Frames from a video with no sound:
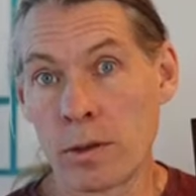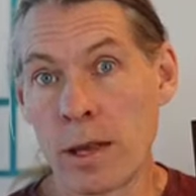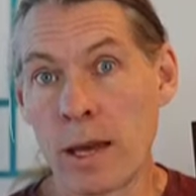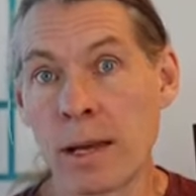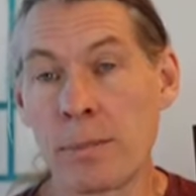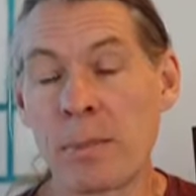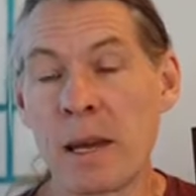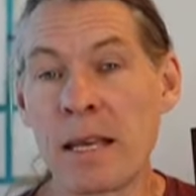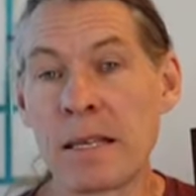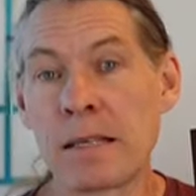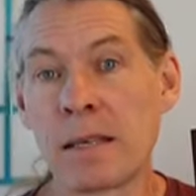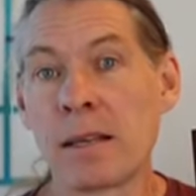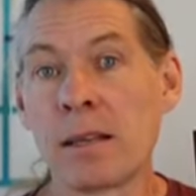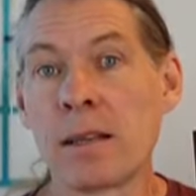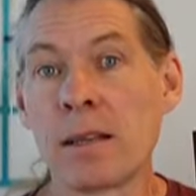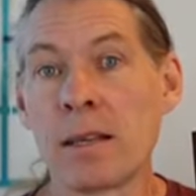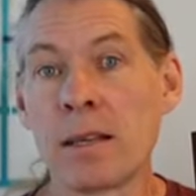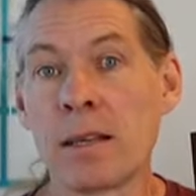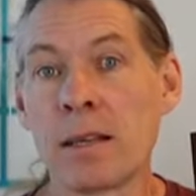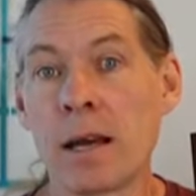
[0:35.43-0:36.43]
They
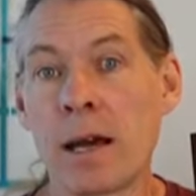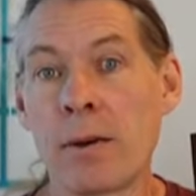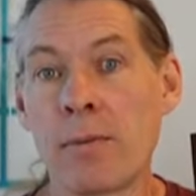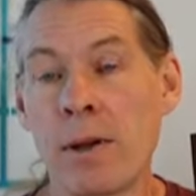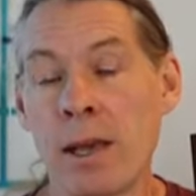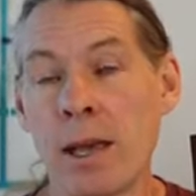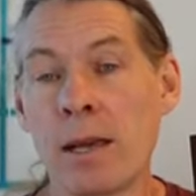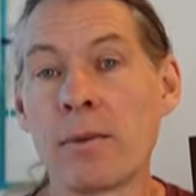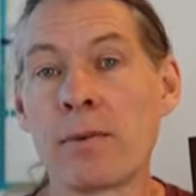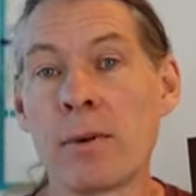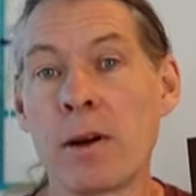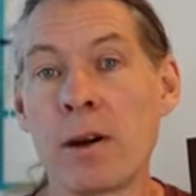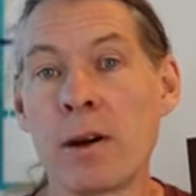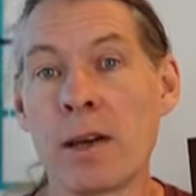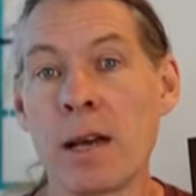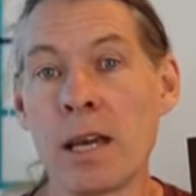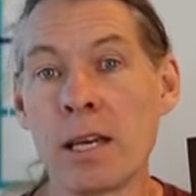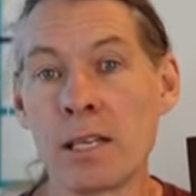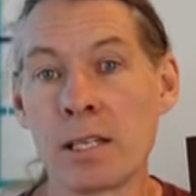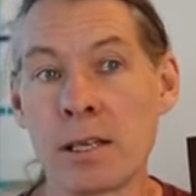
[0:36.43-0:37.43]
basically have 8
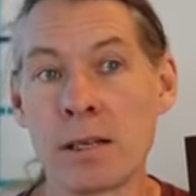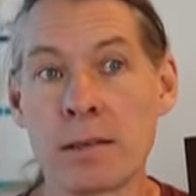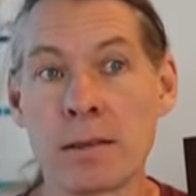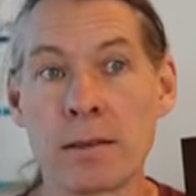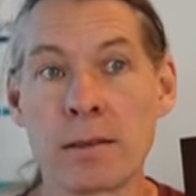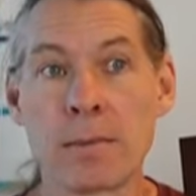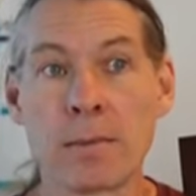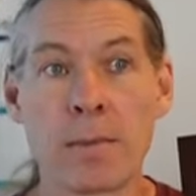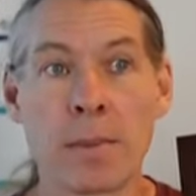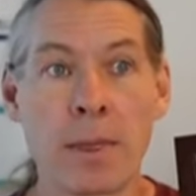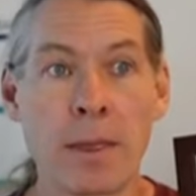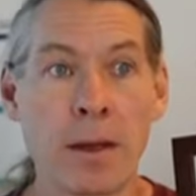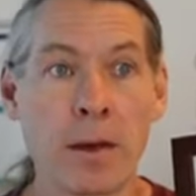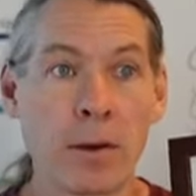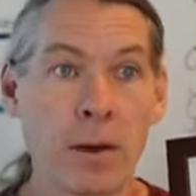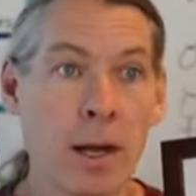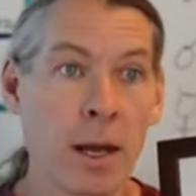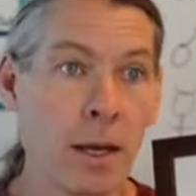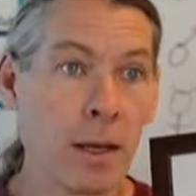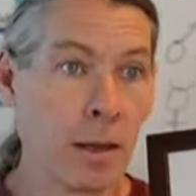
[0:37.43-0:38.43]
variations,
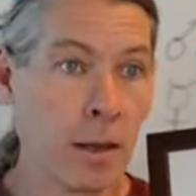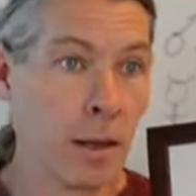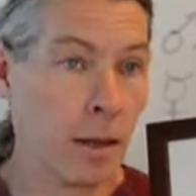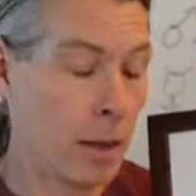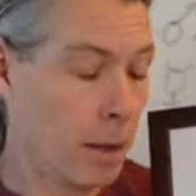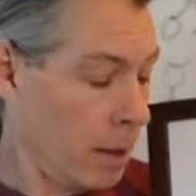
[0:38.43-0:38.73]
okay?